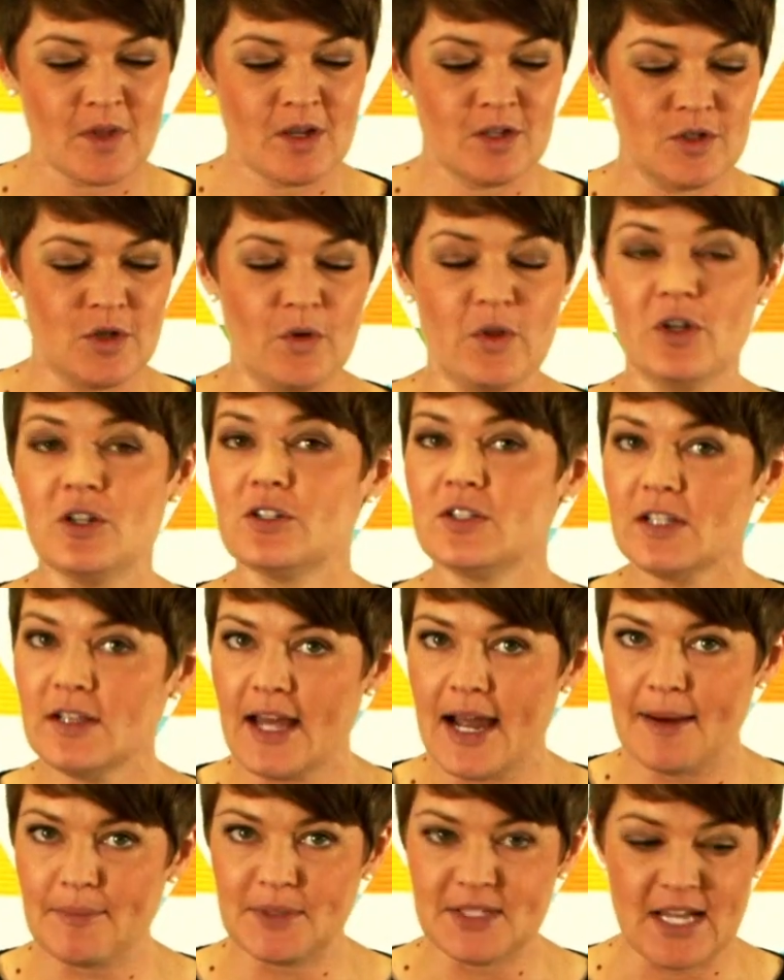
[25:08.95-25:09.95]
So there's the
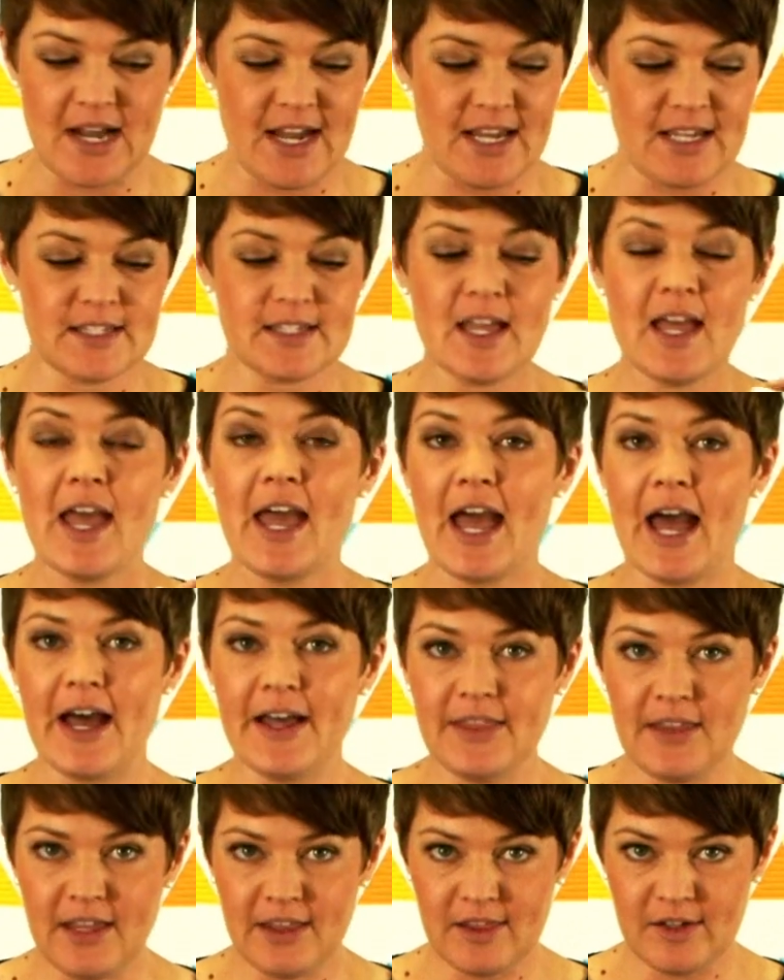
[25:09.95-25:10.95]
lap size,
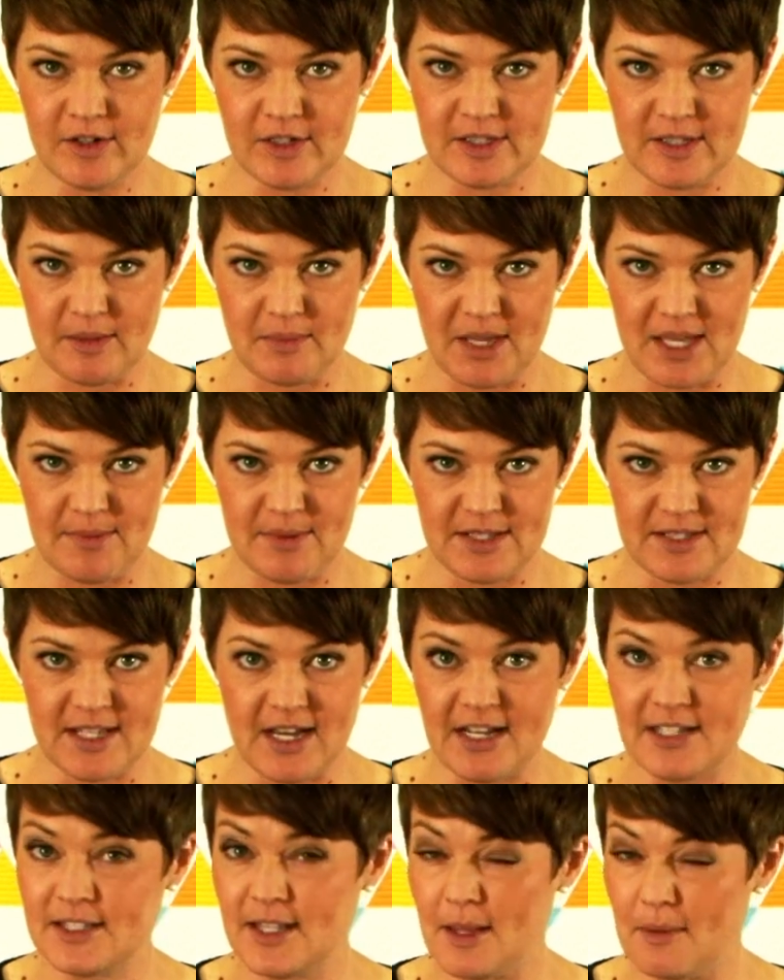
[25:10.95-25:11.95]
and then there's the baby
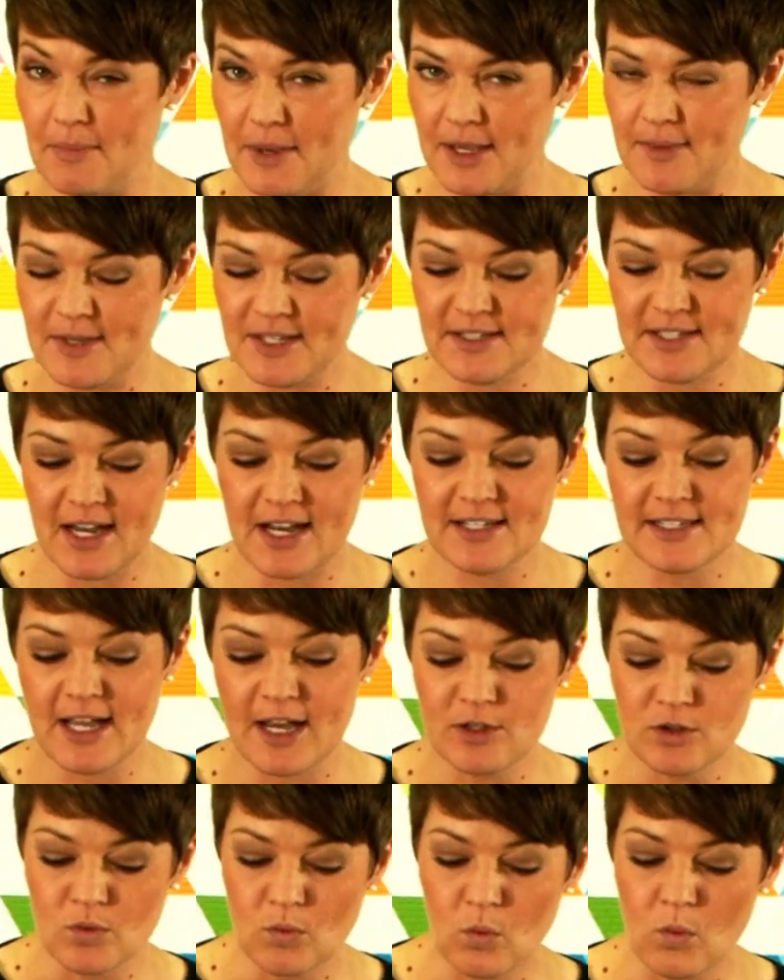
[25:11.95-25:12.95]
size. The baby size
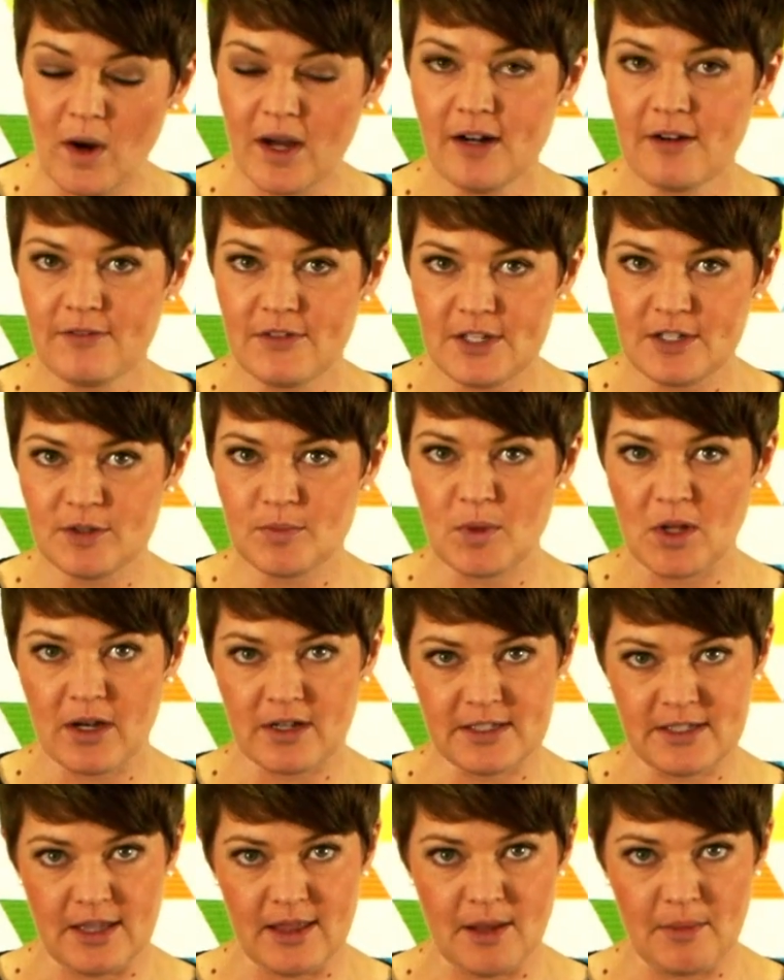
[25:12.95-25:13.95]
has one of these
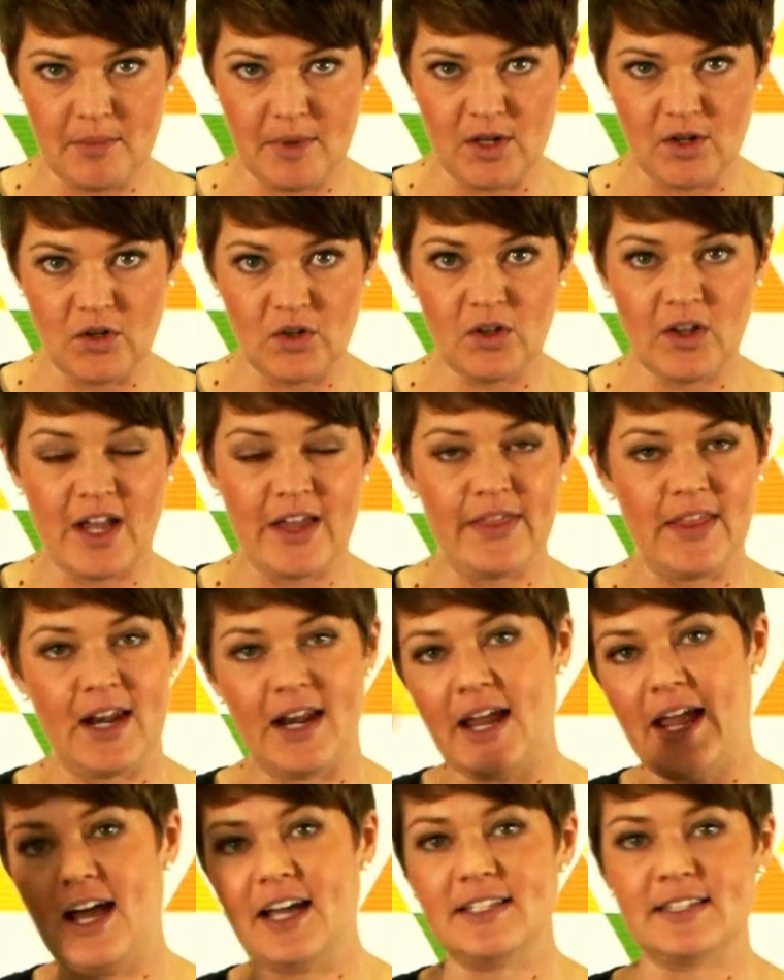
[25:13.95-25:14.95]
blocks in the middle, and then
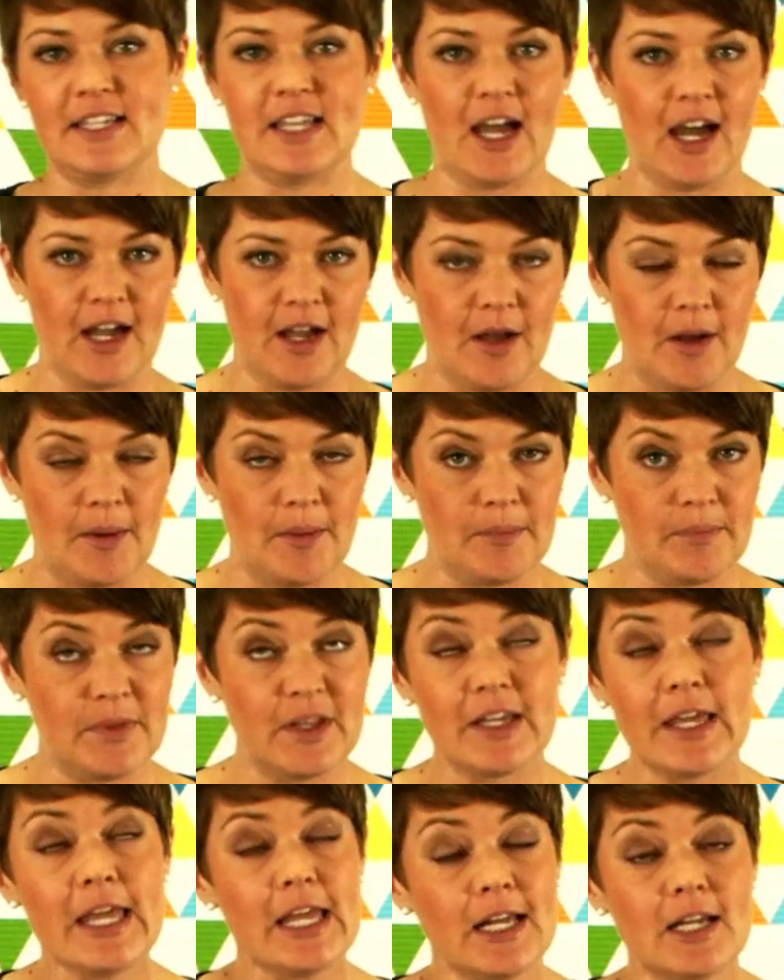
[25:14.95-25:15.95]
it has
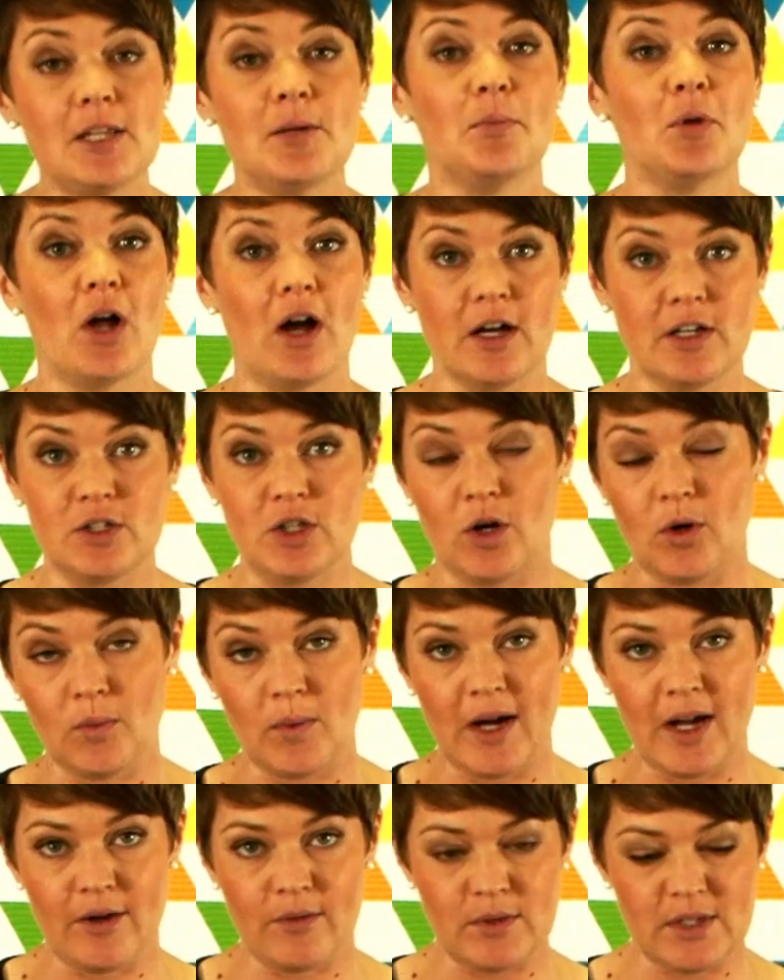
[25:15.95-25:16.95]
the candy blocks
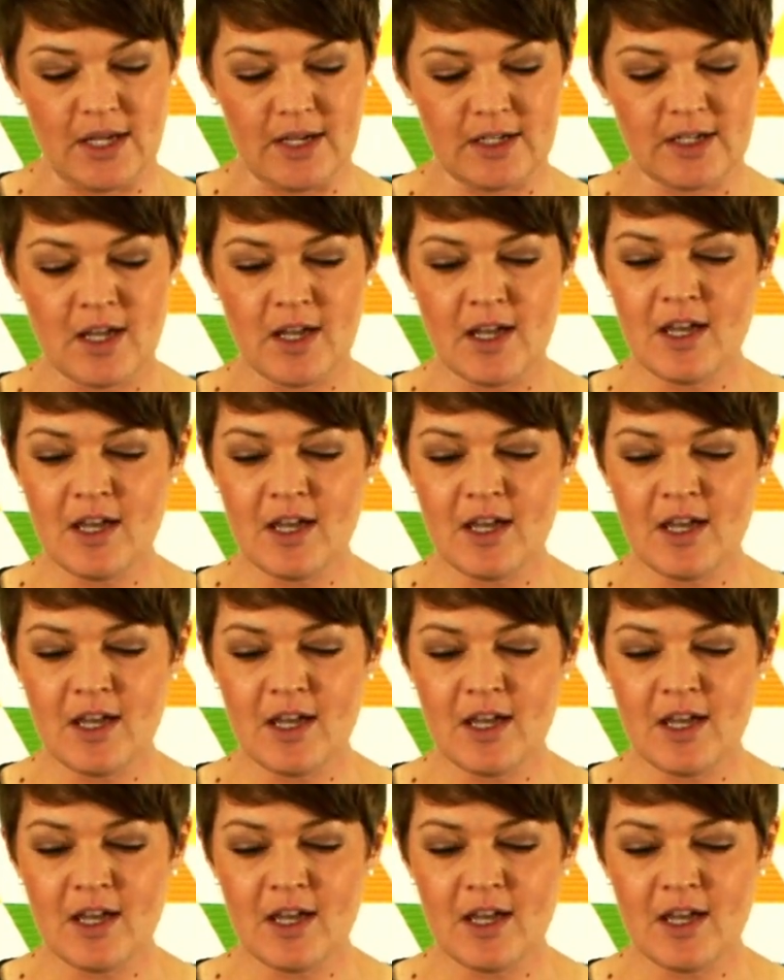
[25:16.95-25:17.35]
around it.